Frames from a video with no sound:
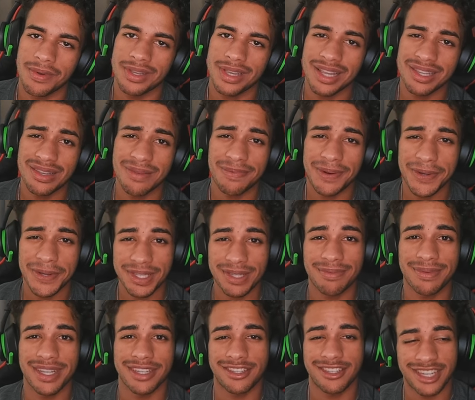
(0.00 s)
Was that supposed
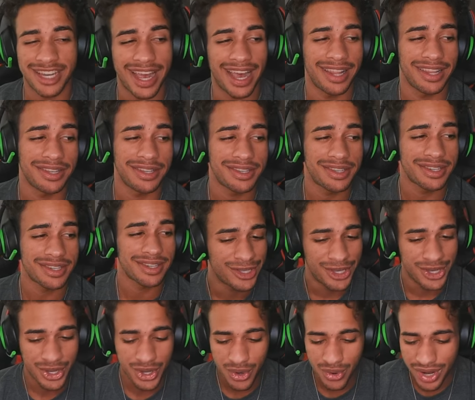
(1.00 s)
to be a challenge?
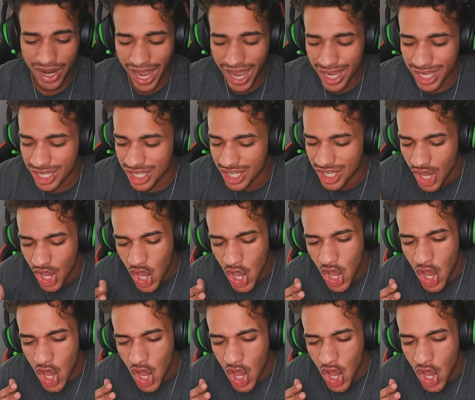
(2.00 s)
Do you guys